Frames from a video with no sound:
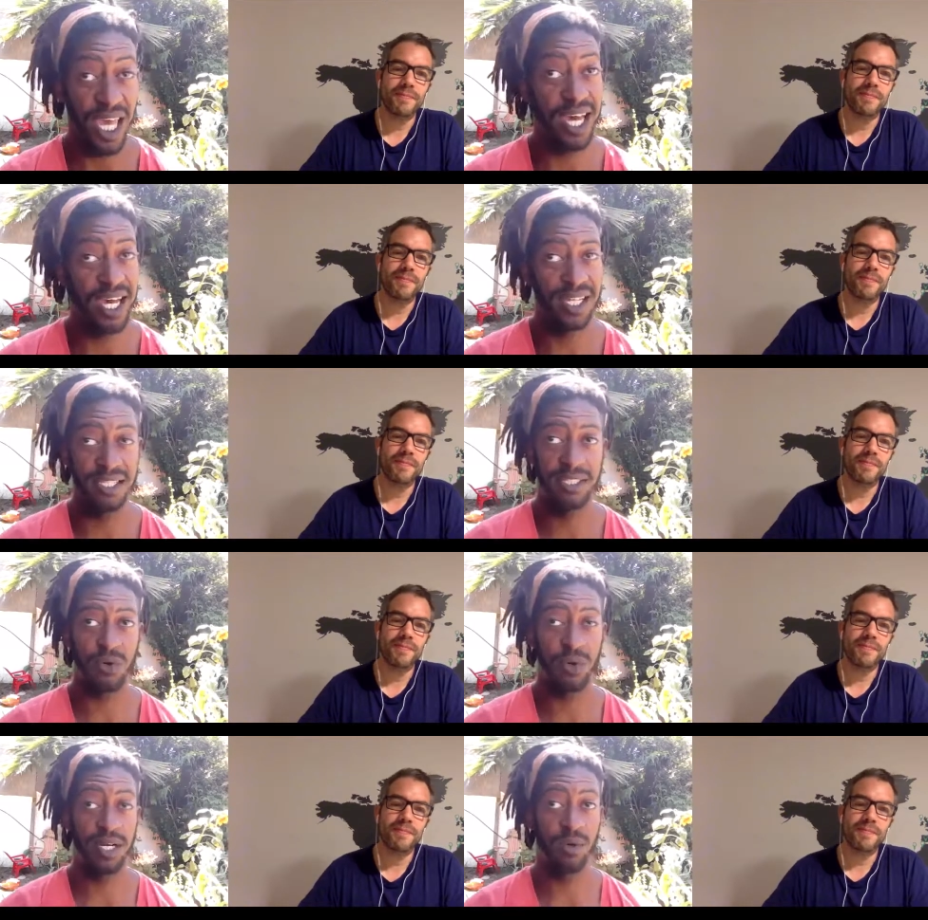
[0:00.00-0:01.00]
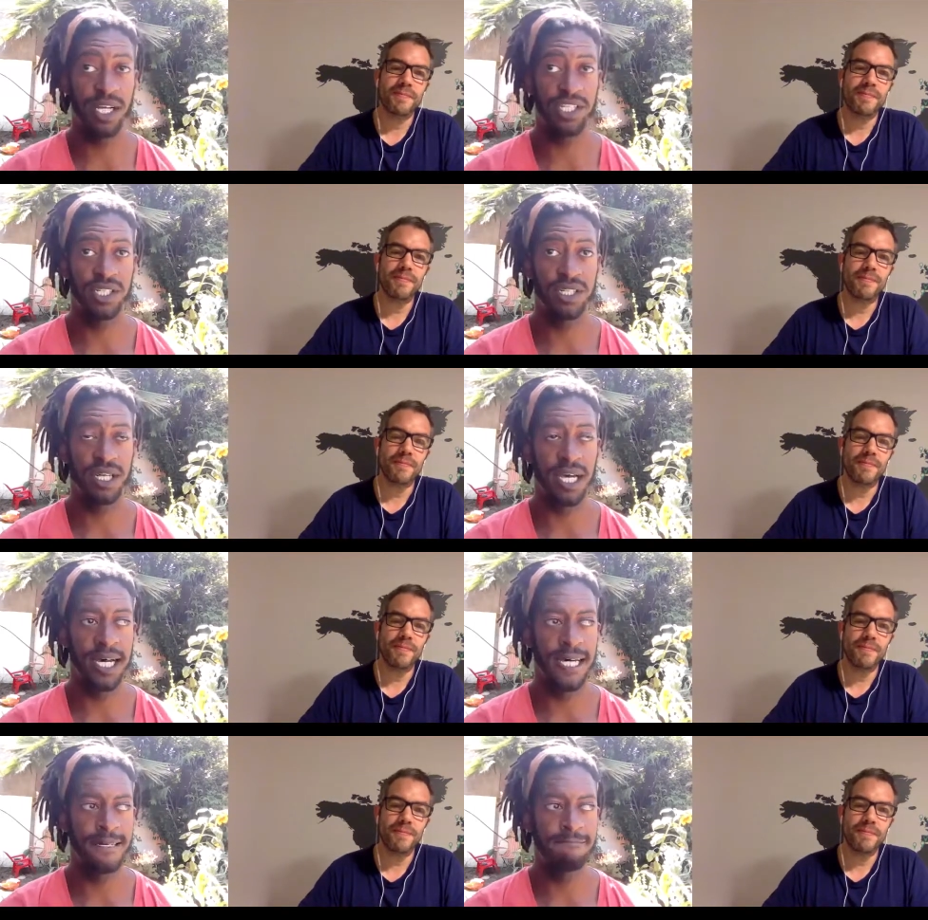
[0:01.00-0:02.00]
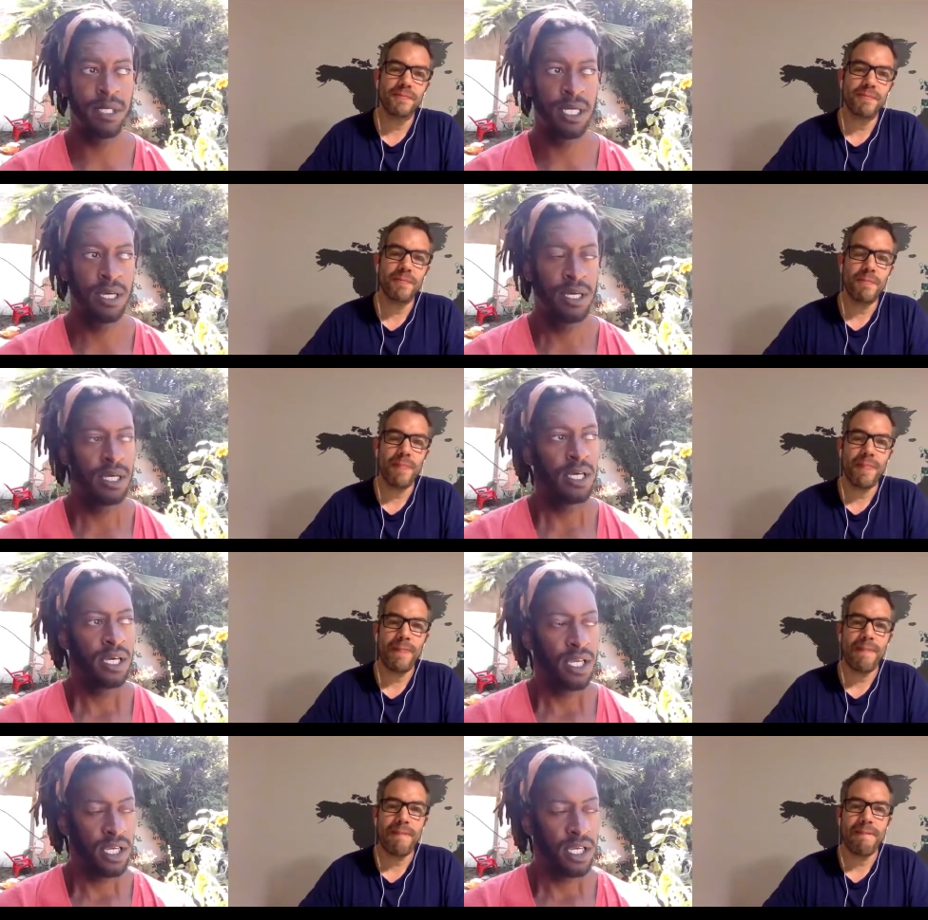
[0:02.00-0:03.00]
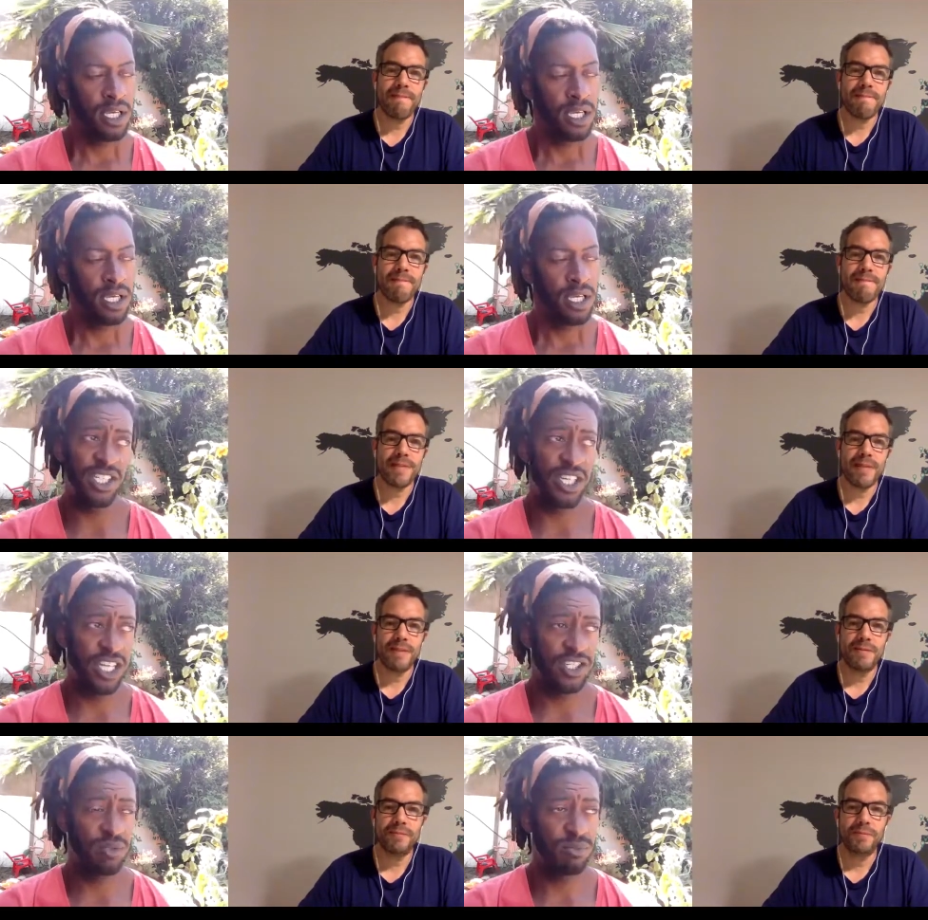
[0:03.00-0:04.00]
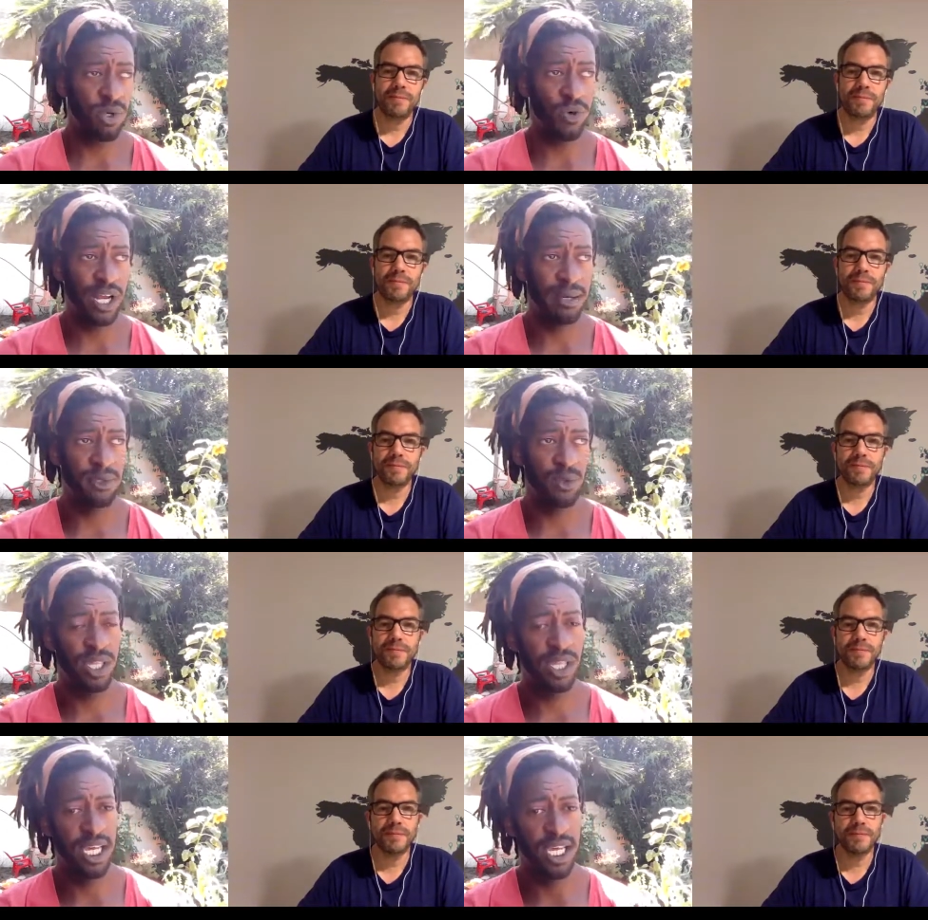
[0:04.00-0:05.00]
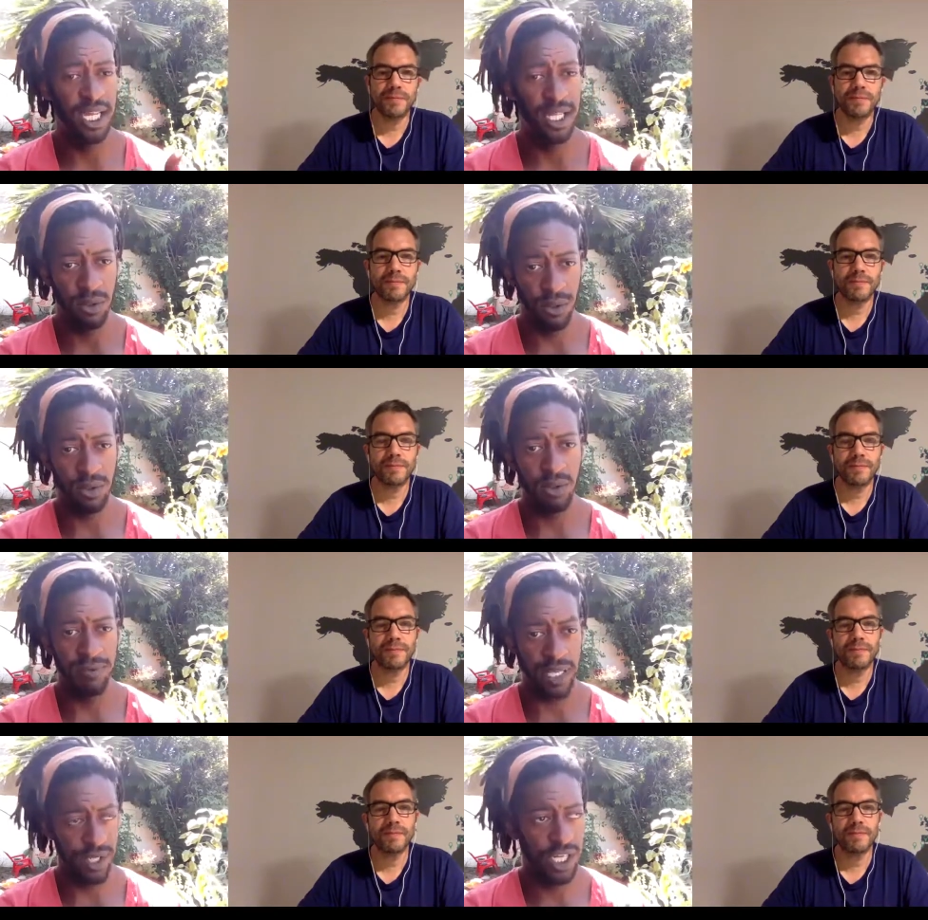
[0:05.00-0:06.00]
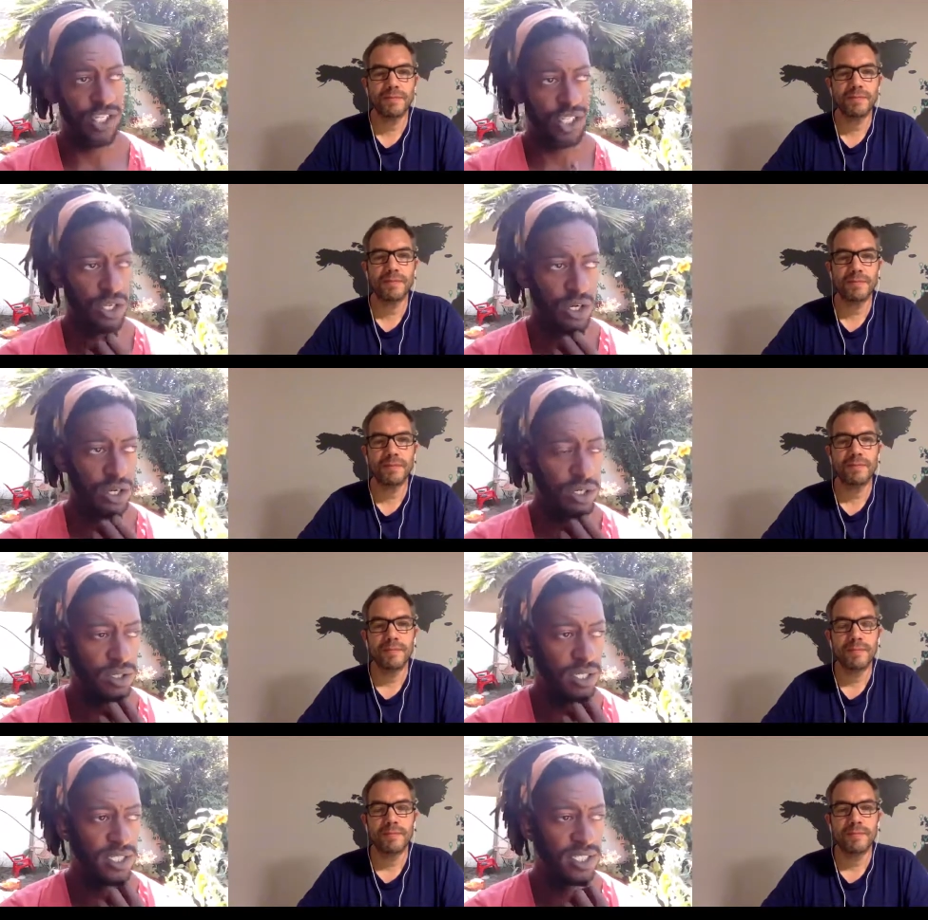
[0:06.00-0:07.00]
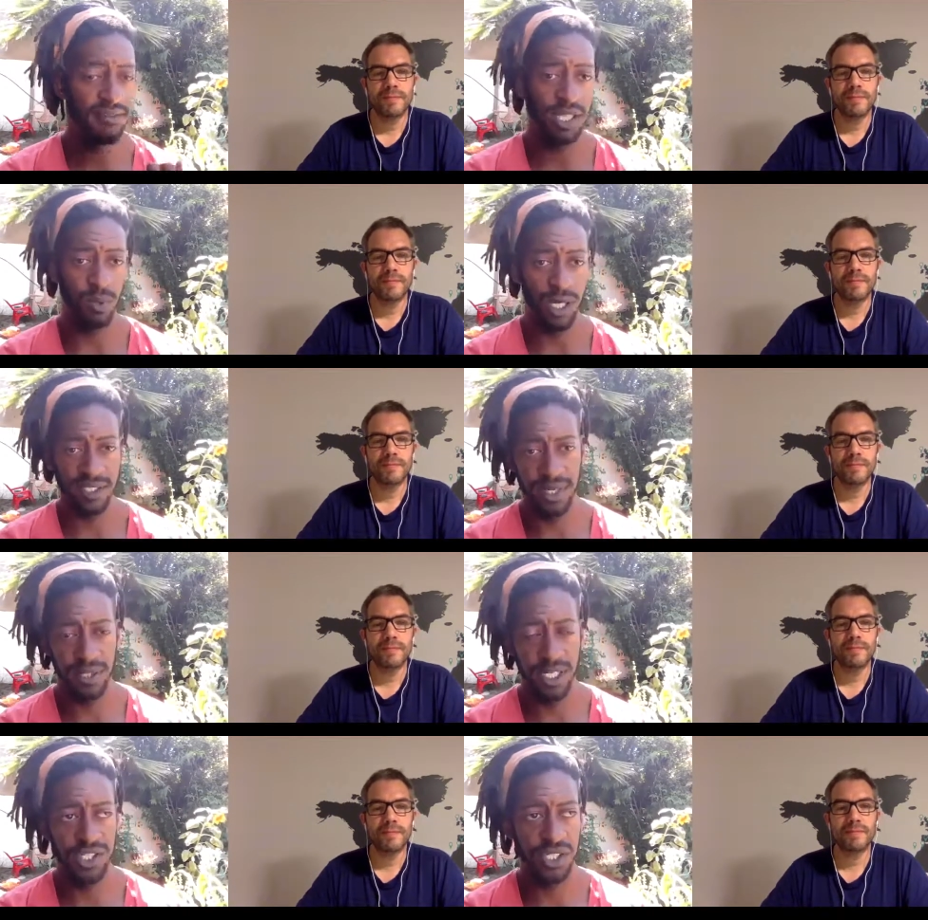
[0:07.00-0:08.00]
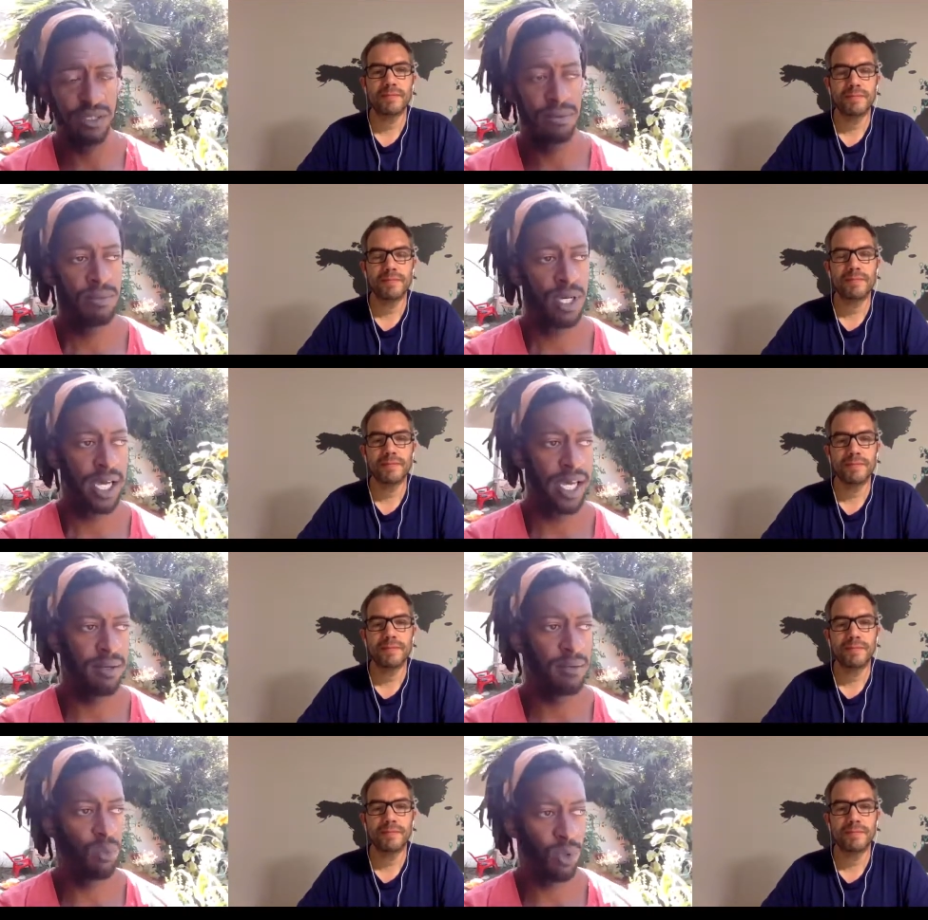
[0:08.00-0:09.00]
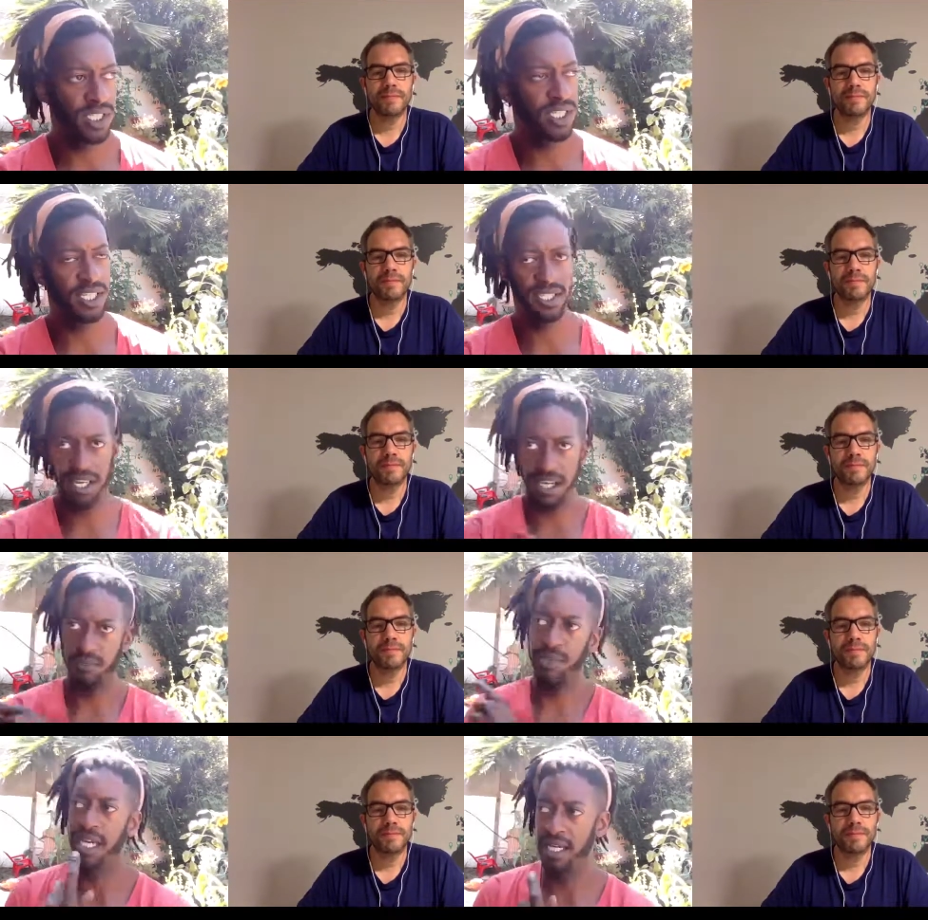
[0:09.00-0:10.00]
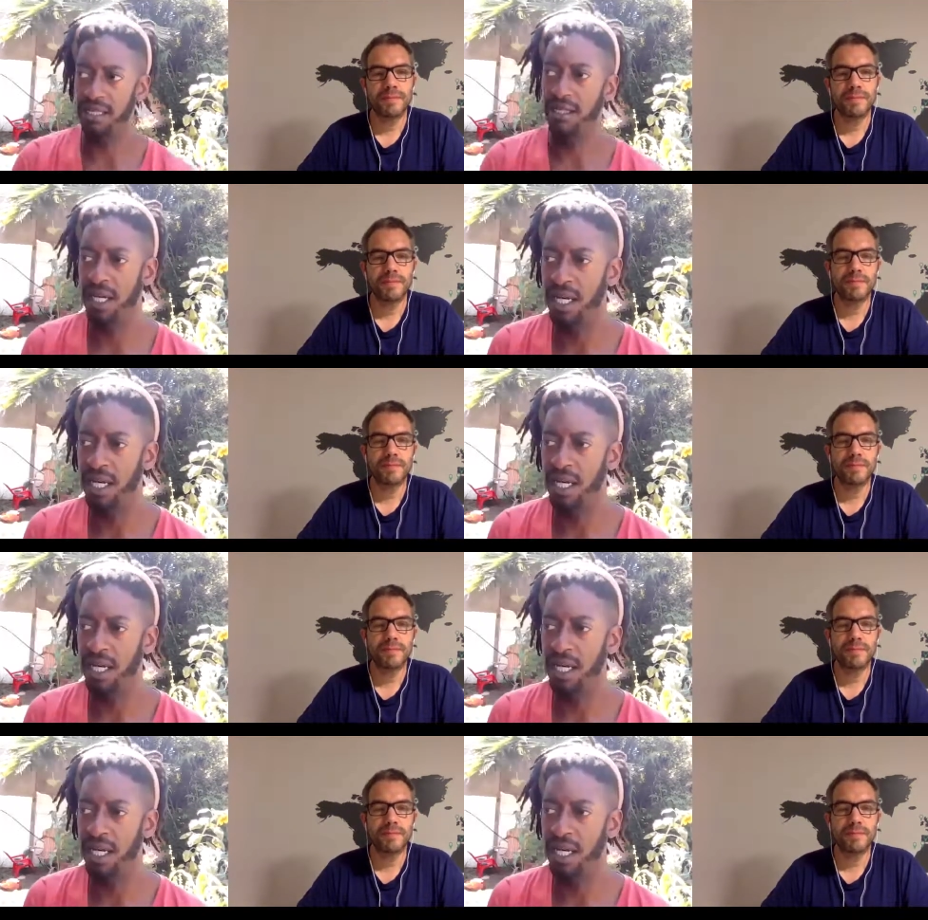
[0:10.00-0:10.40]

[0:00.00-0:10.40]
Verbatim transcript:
Speaker 1: Yeah, that's a great question. Um, you know, we do have some educational programs with a local foundation called Saving the West Foundation. And once things kick up again,